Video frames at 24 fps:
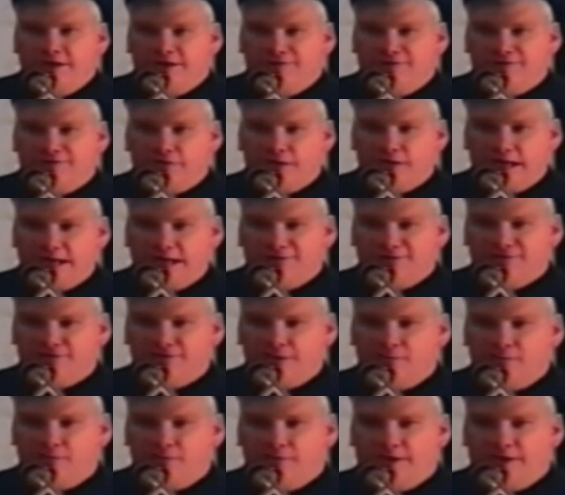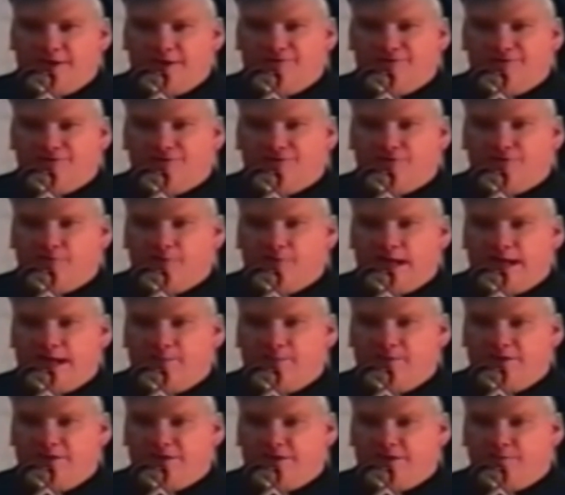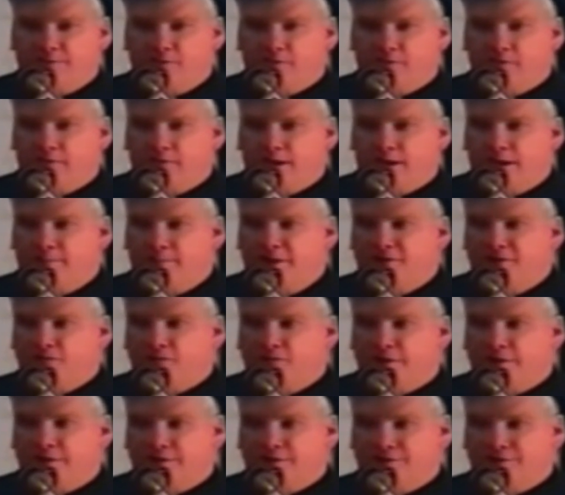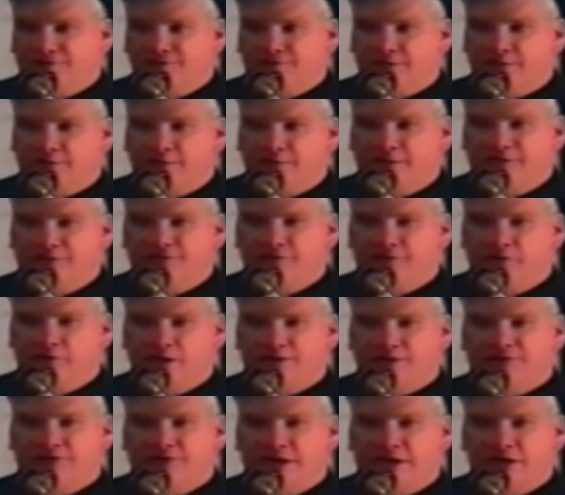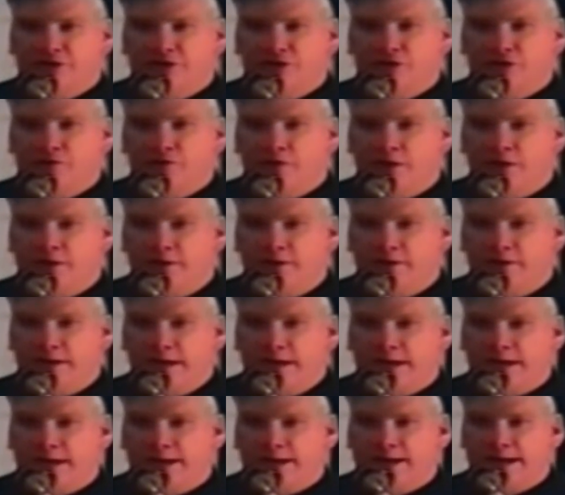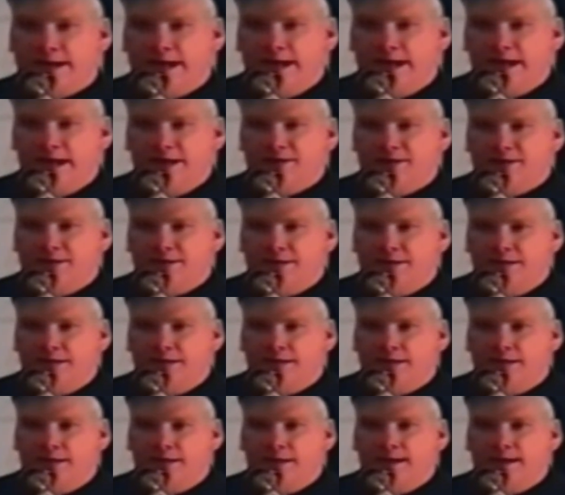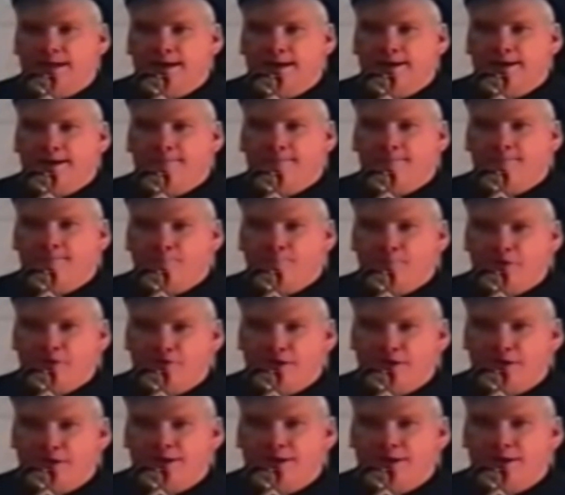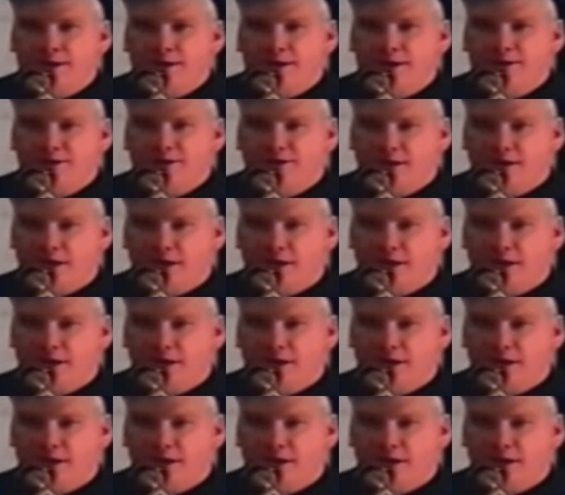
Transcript: Phoenix class submarines is a black budget program. Each one of those submarines costing $208 million